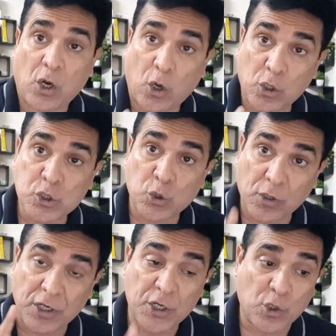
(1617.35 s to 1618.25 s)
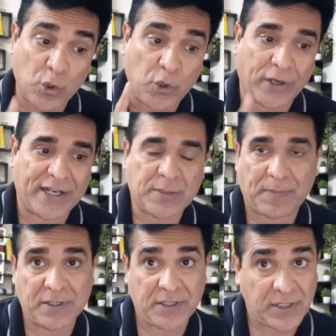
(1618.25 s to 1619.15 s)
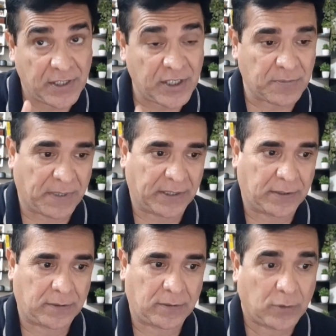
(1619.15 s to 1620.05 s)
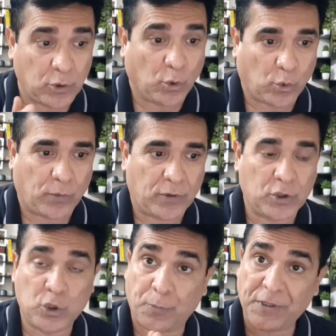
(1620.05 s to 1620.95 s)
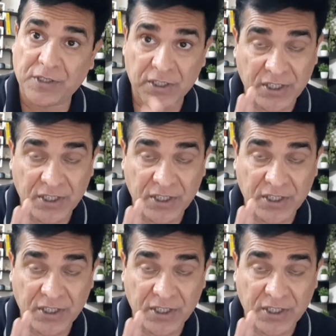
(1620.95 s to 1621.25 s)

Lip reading: Also control your expenses this month. Though Jupiter's